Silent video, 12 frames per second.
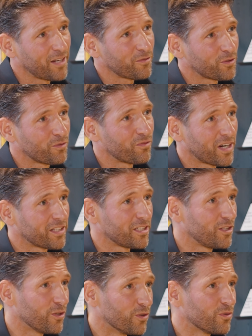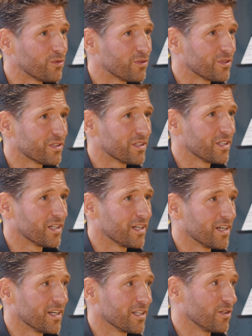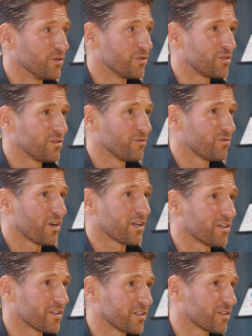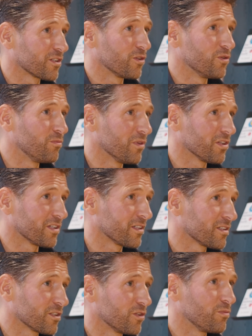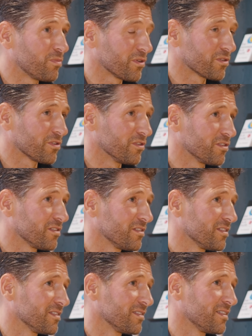have to find you a good father, a good mother, a good person,